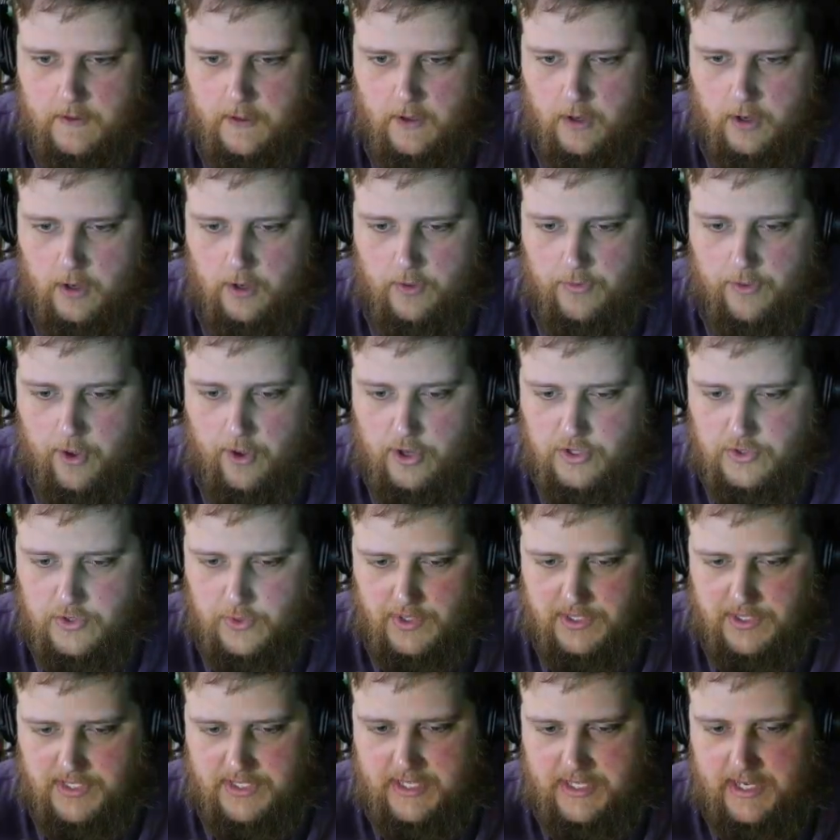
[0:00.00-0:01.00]
Those
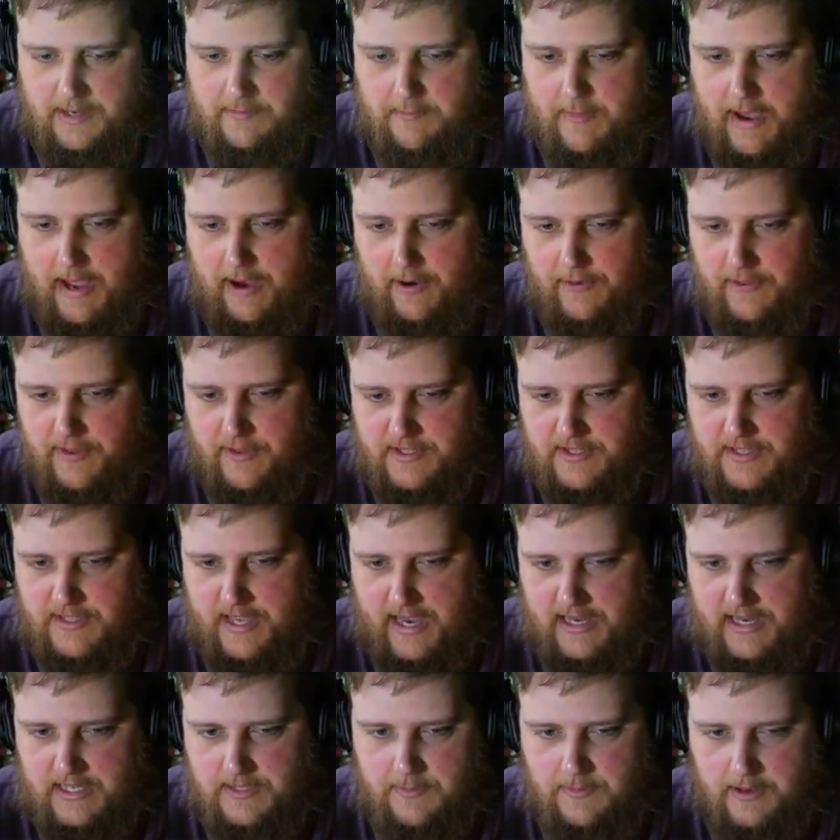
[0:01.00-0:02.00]
ones did matter, the
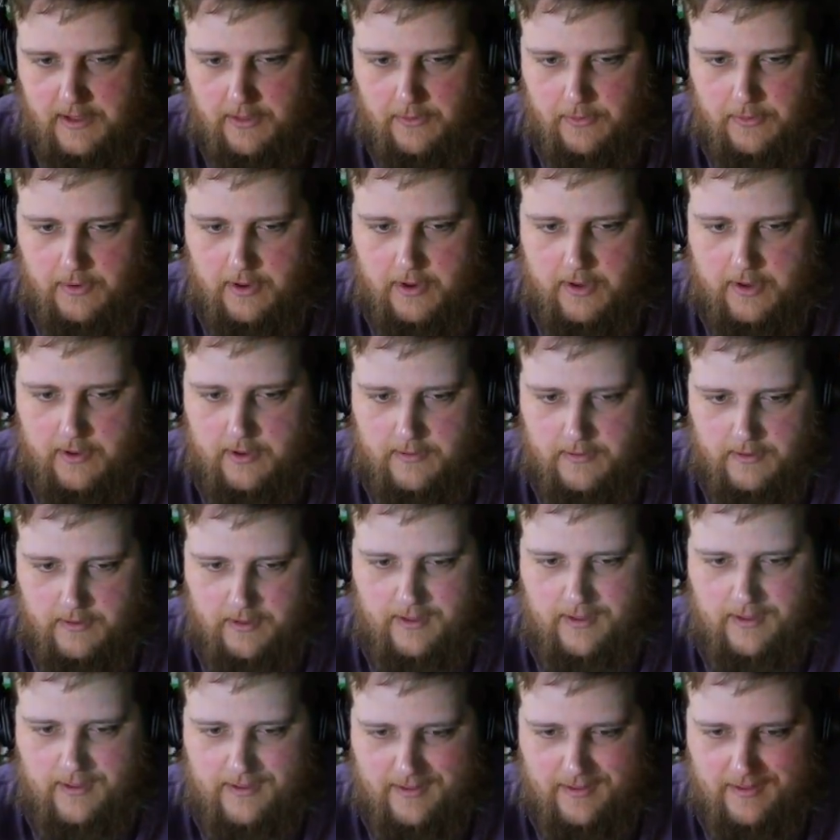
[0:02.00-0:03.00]
stats, by the way,
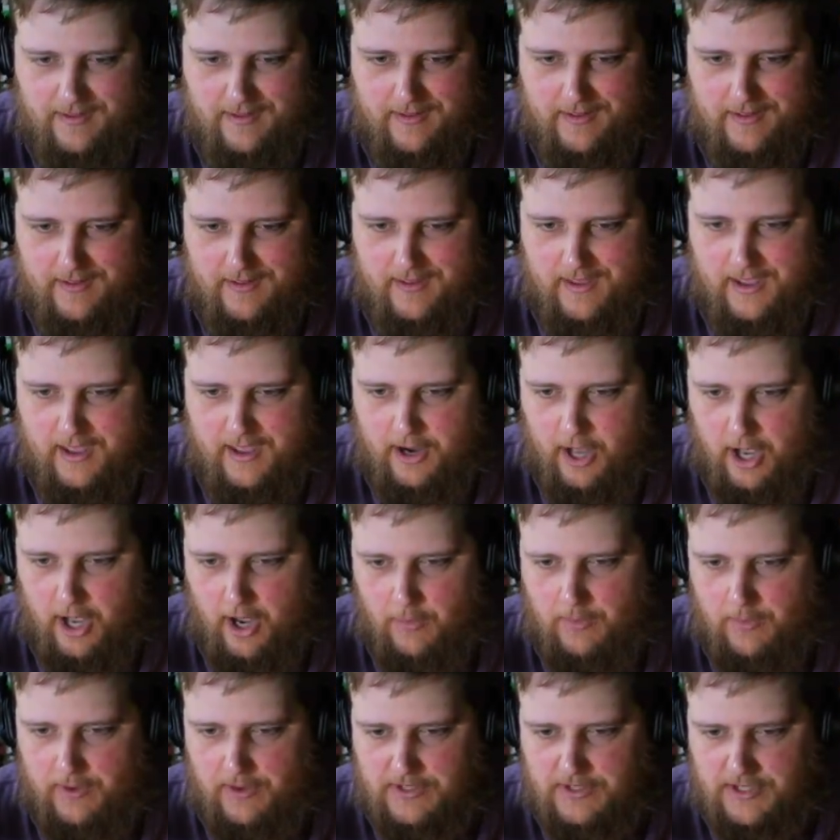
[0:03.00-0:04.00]
in Hot
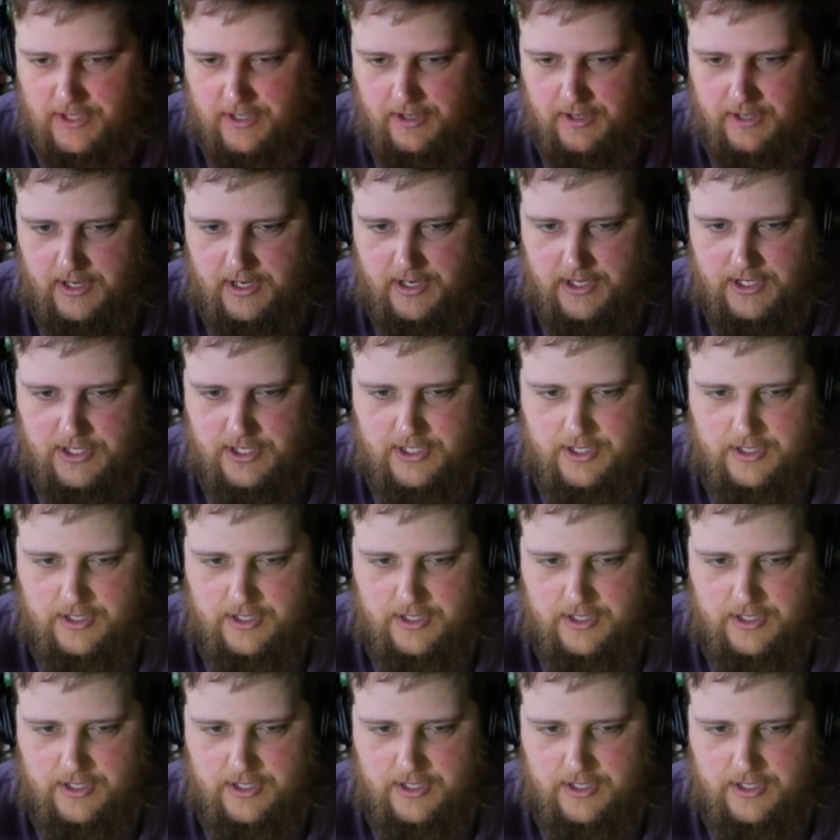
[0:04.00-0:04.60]
Wheels Unleashed.